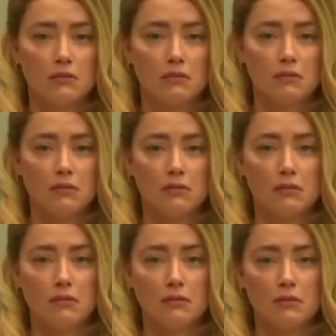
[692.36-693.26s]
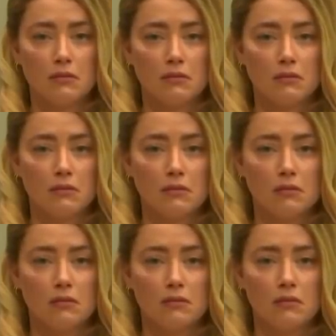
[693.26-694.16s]

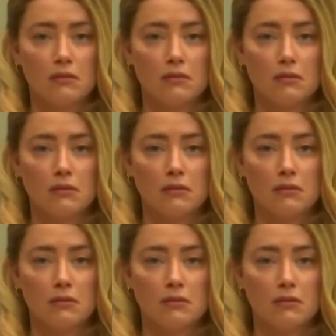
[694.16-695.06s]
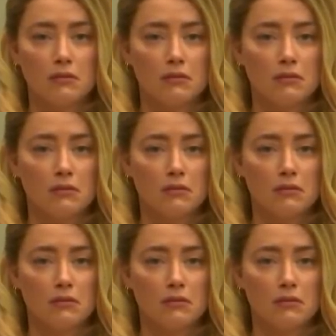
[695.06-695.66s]
(not speaking)